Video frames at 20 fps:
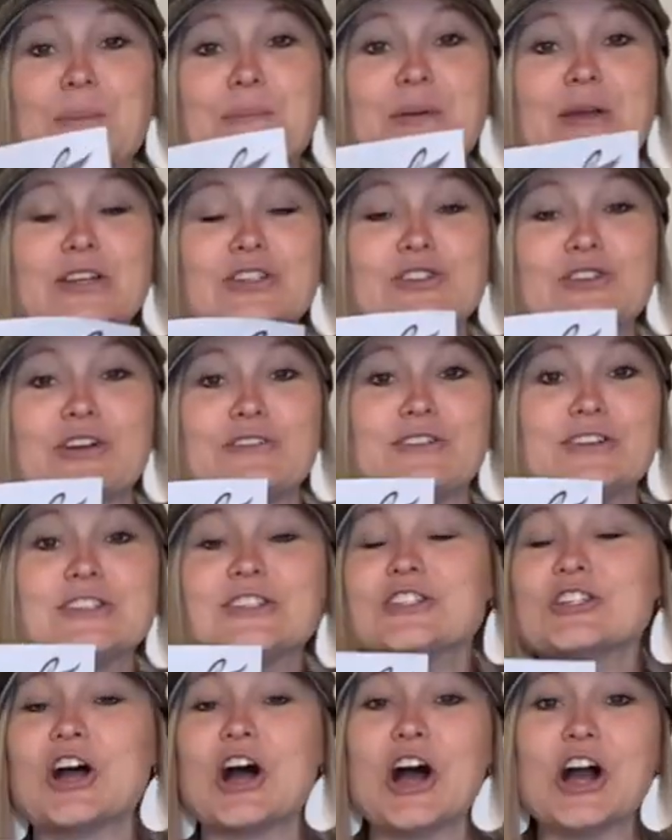A picture of
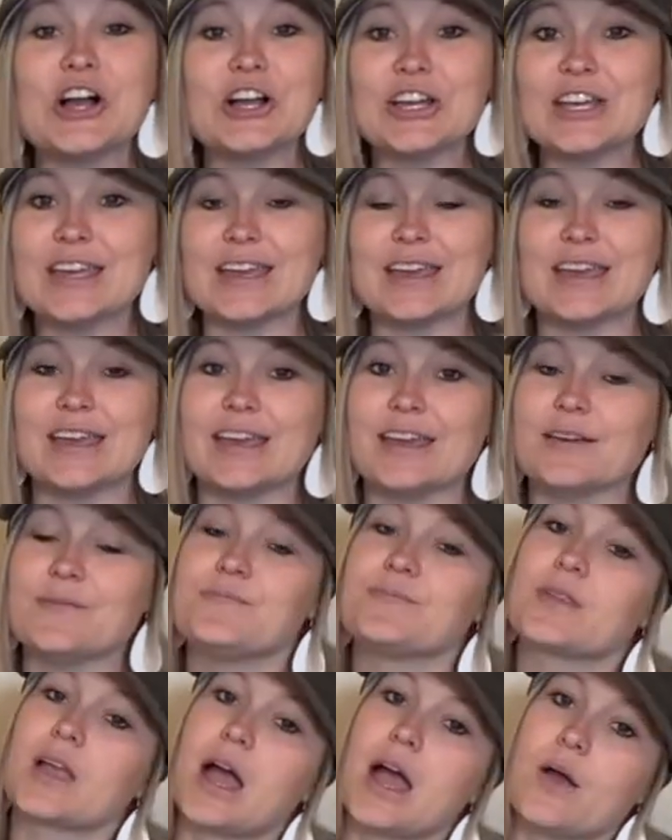a donkey.
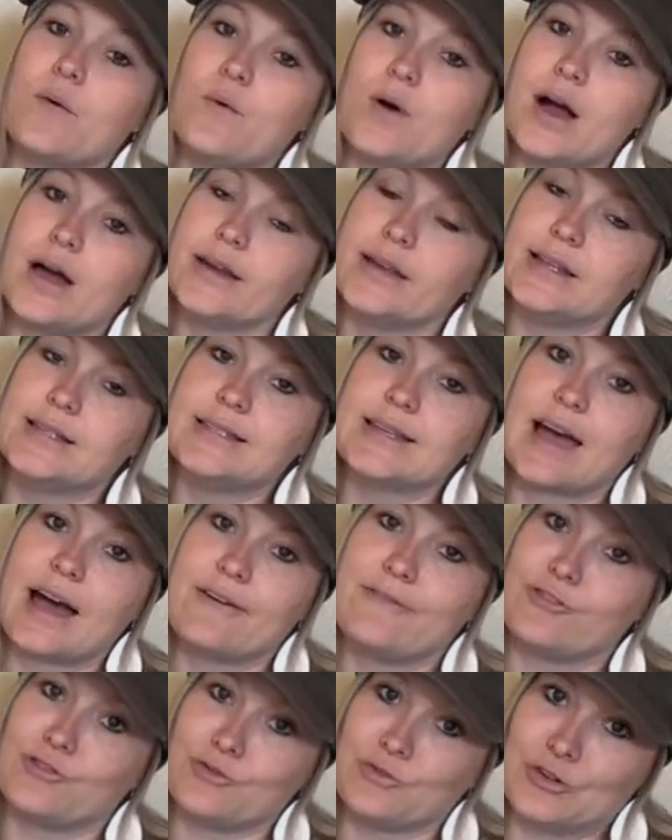I wanted to
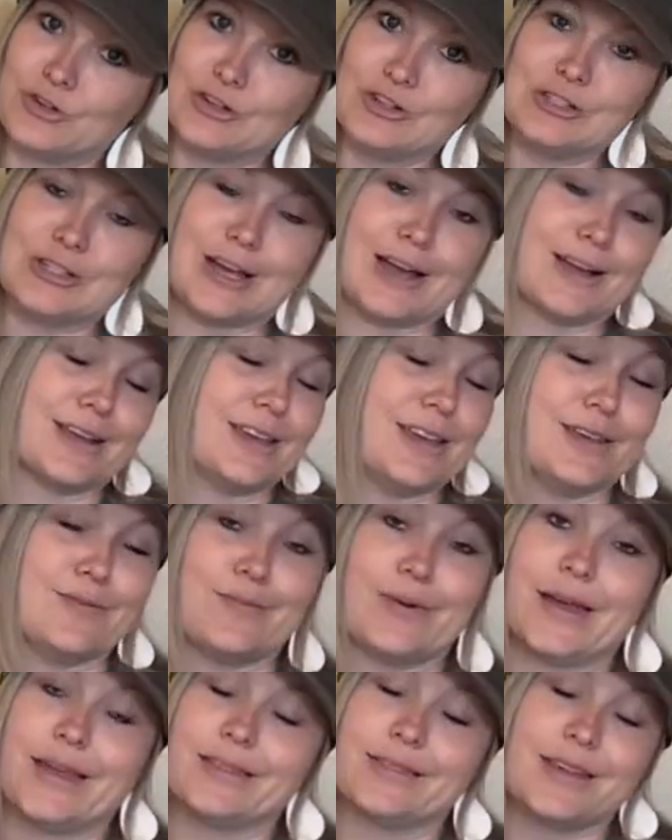have a real donkey,
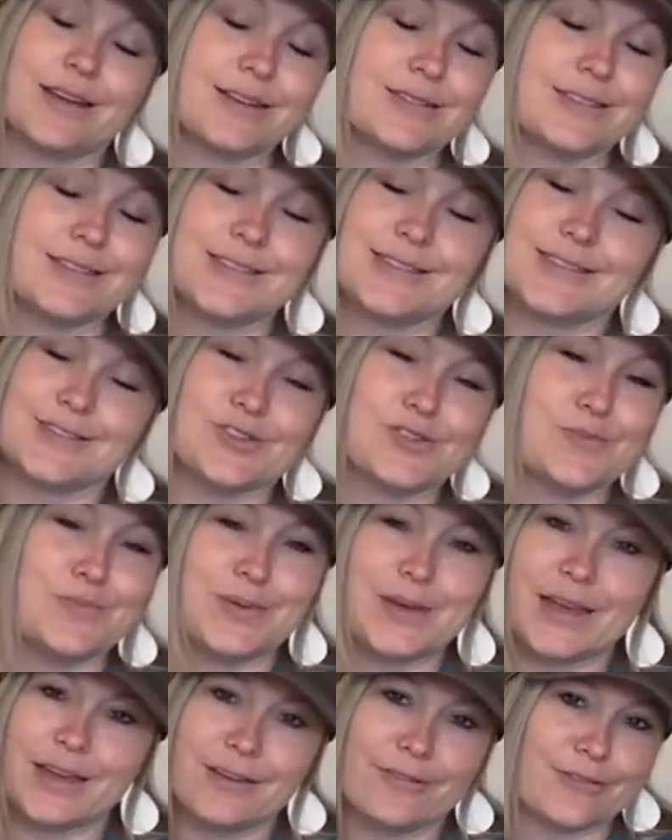but they're just too
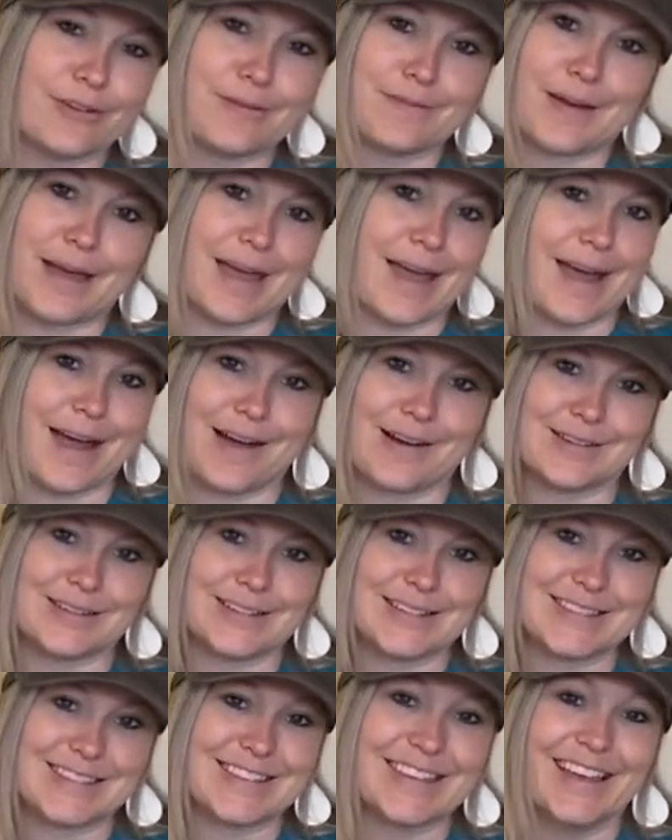big for my house.
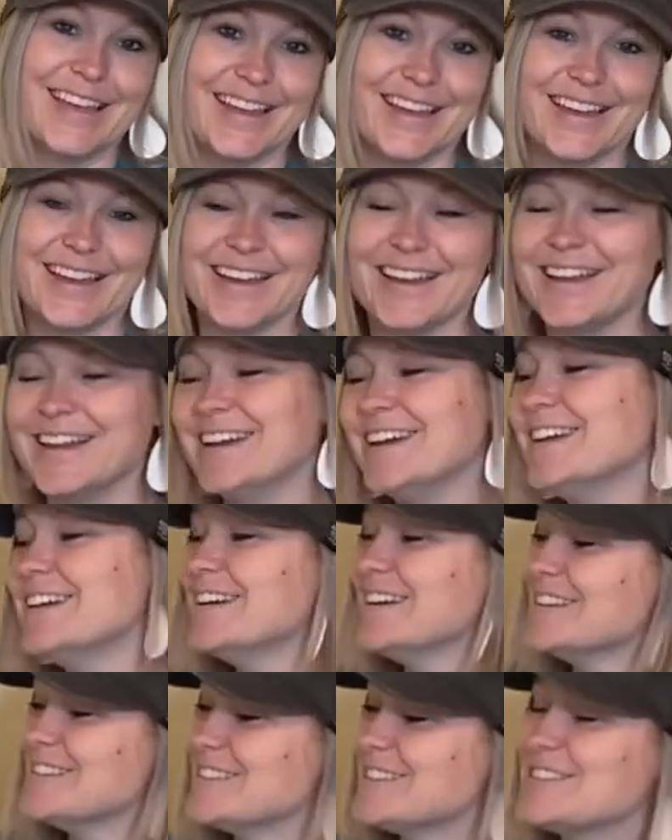
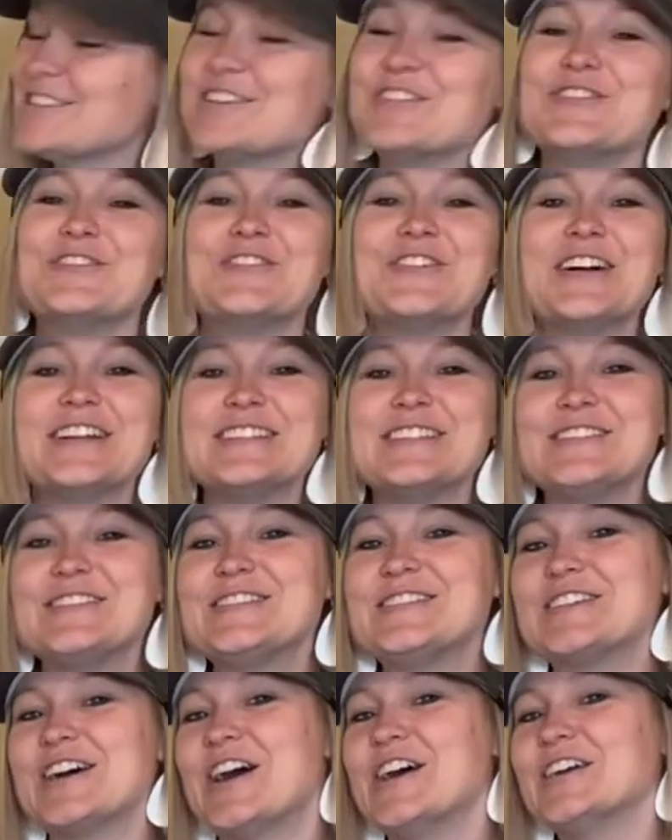So what
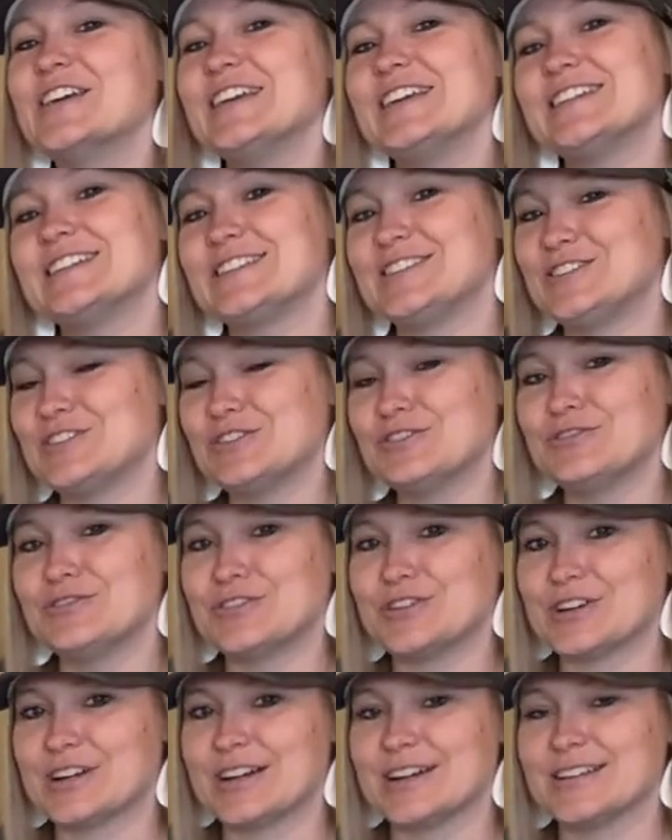do donkeys do
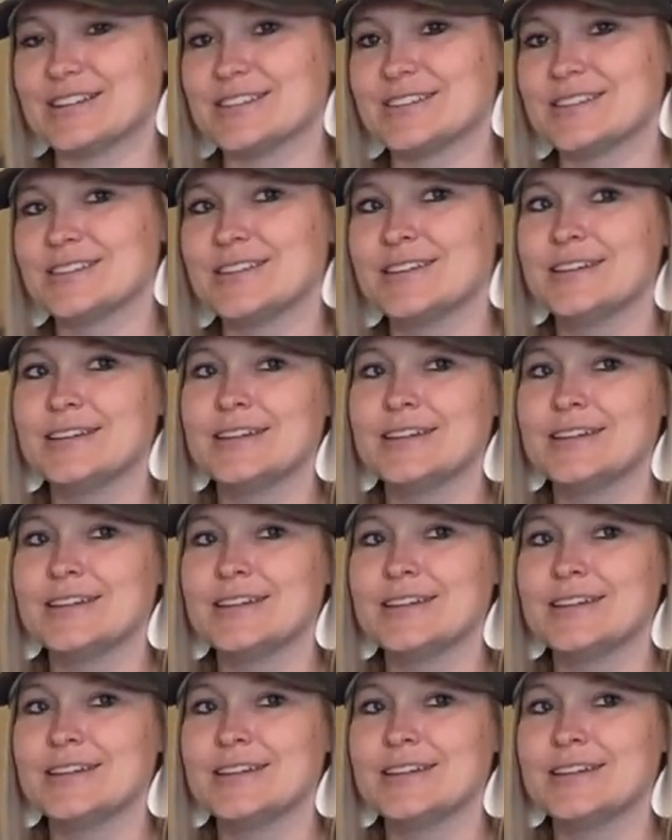for us?